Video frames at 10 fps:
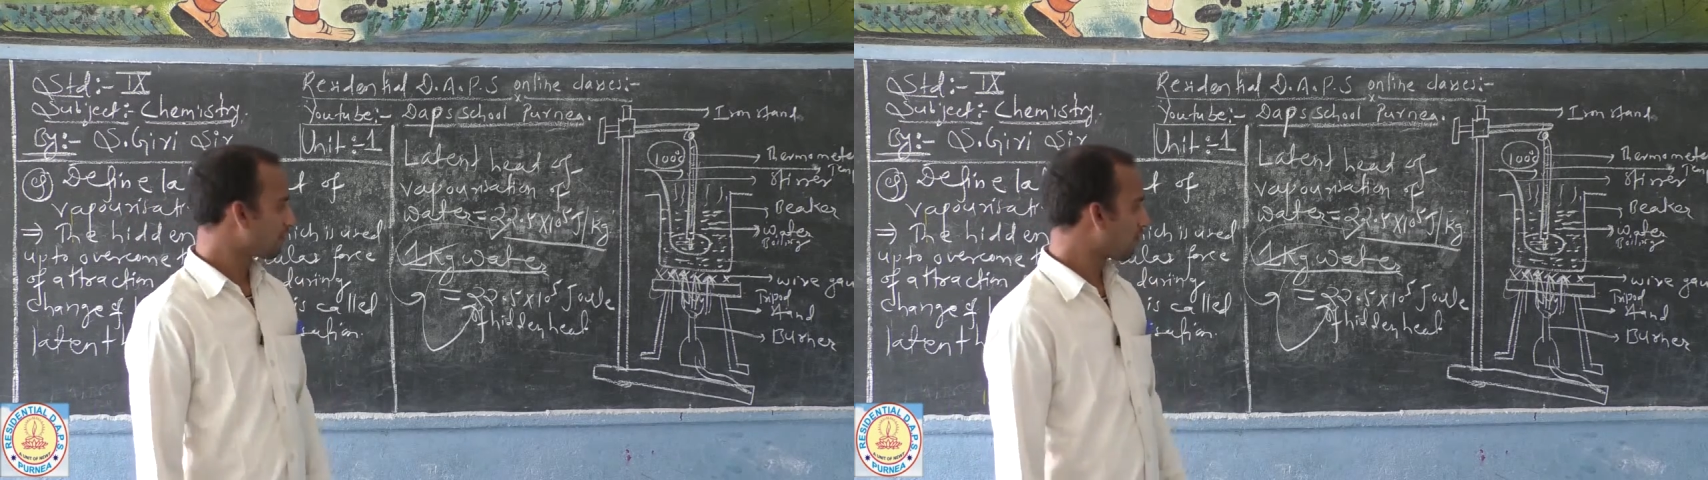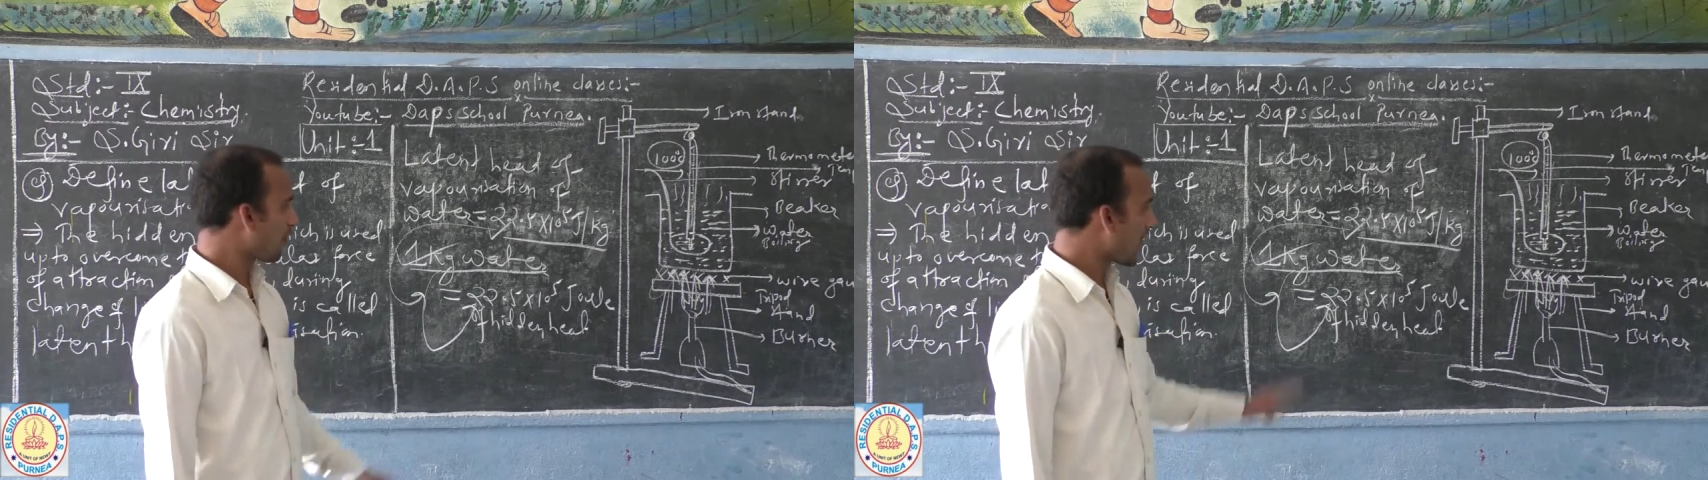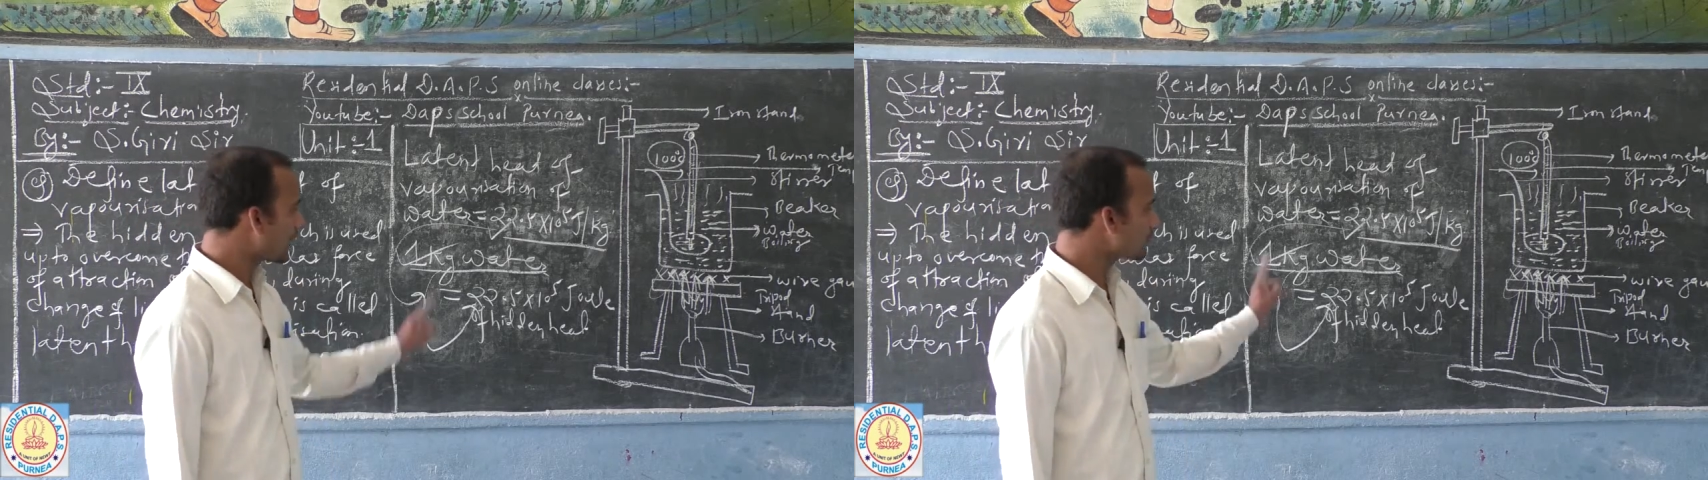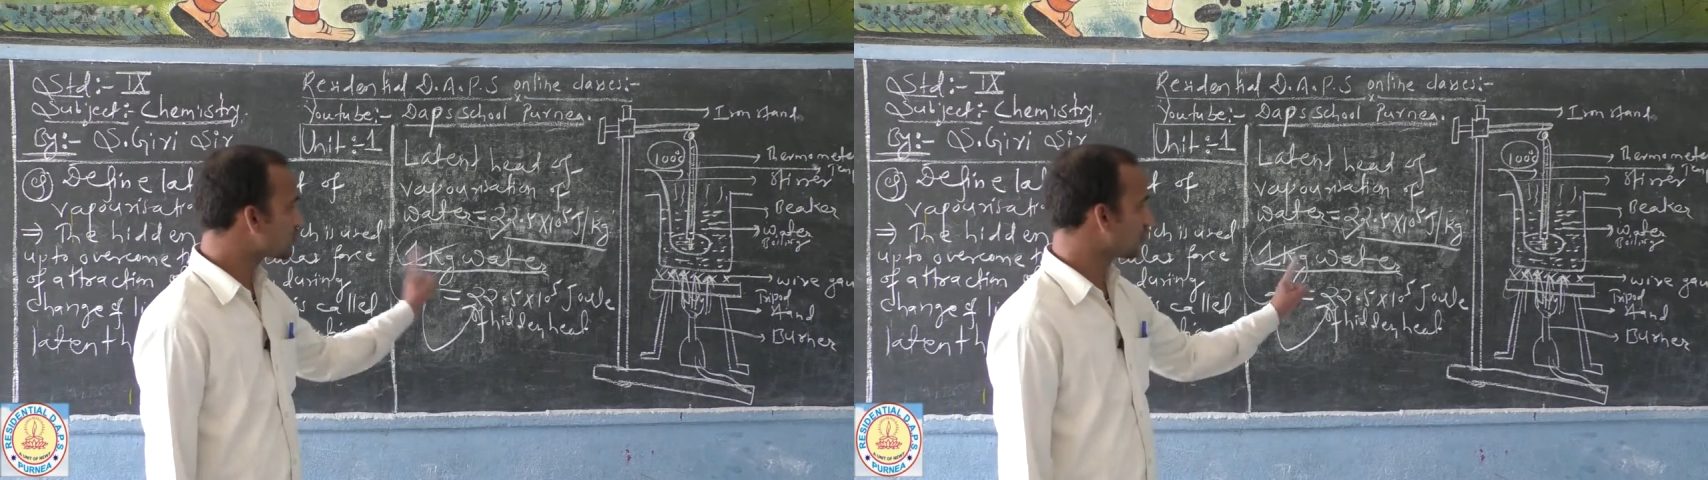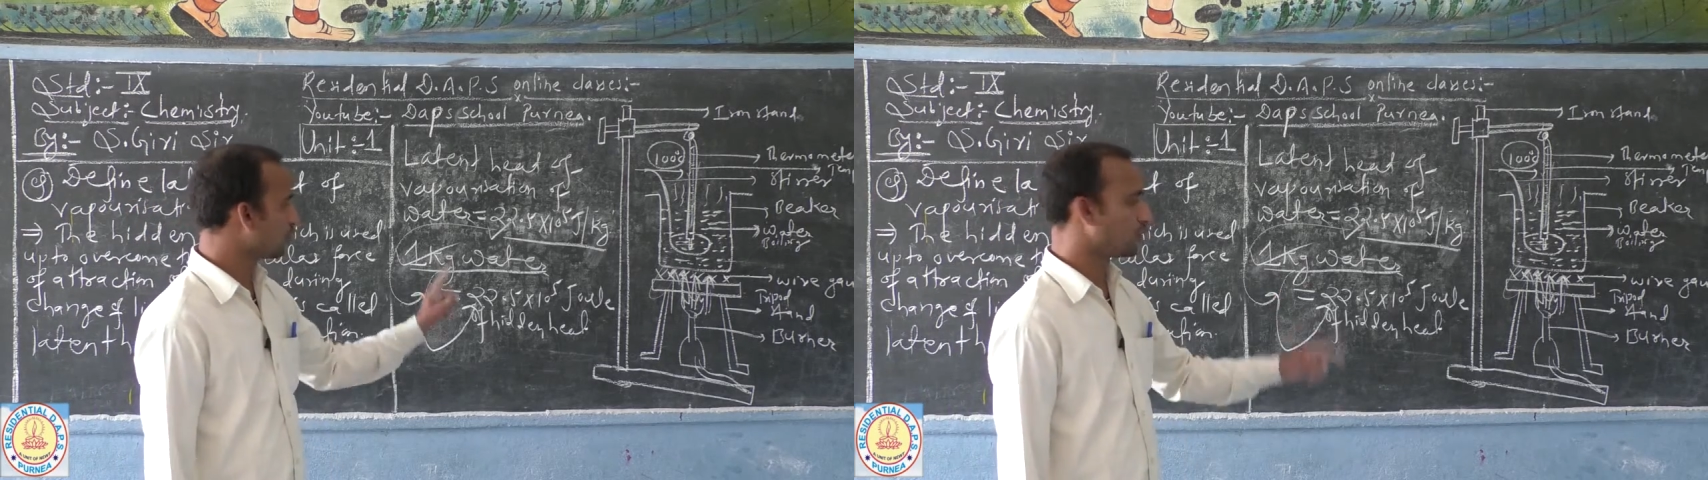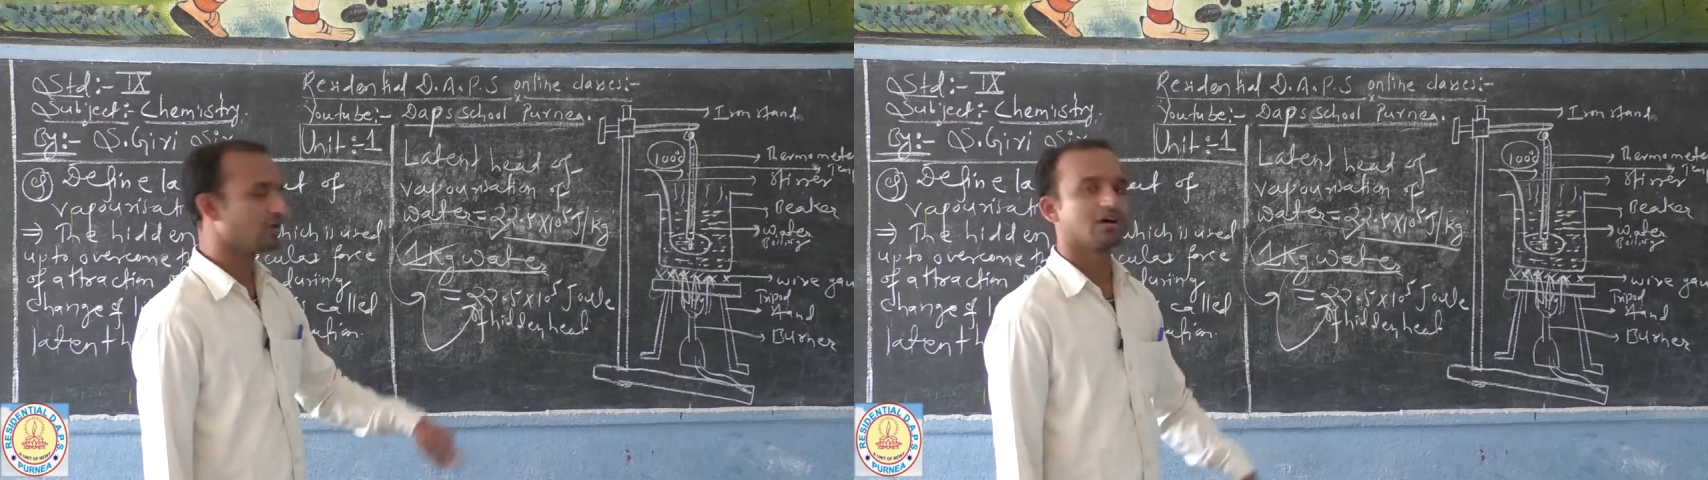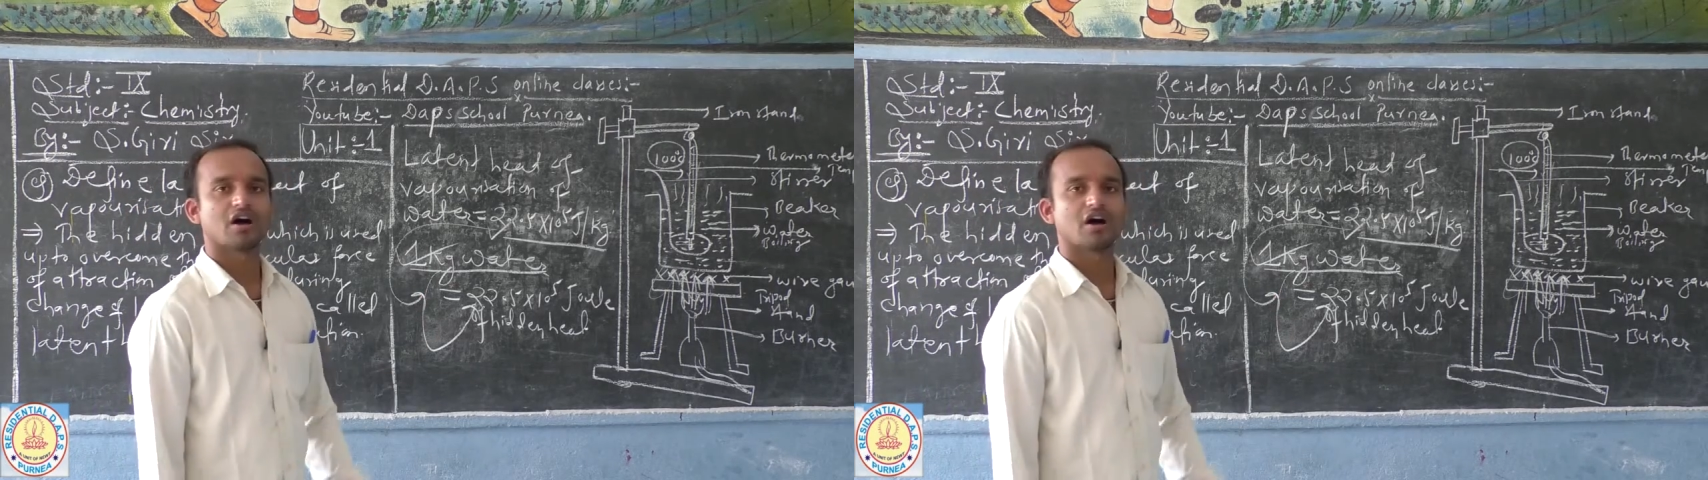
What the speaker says: 5 joule